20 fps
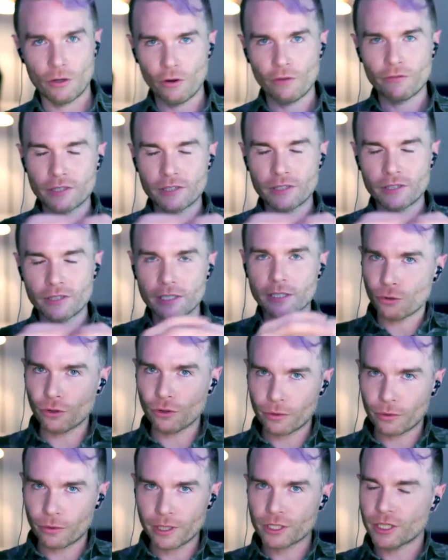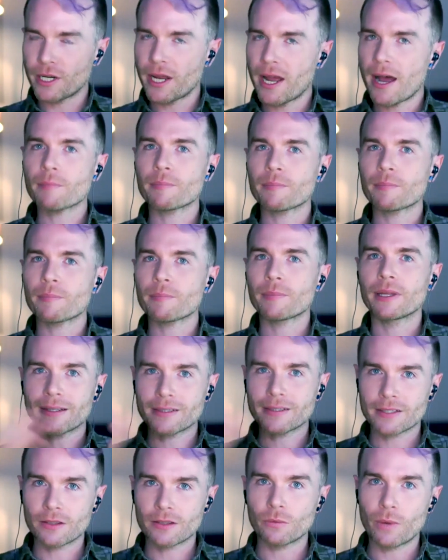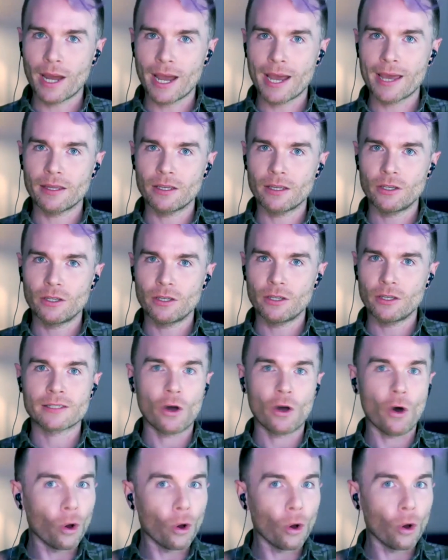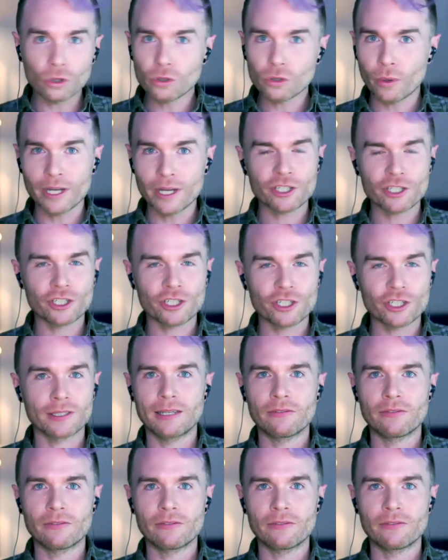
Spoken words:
You obviously draw the question out, but that's the way that you answer all questions.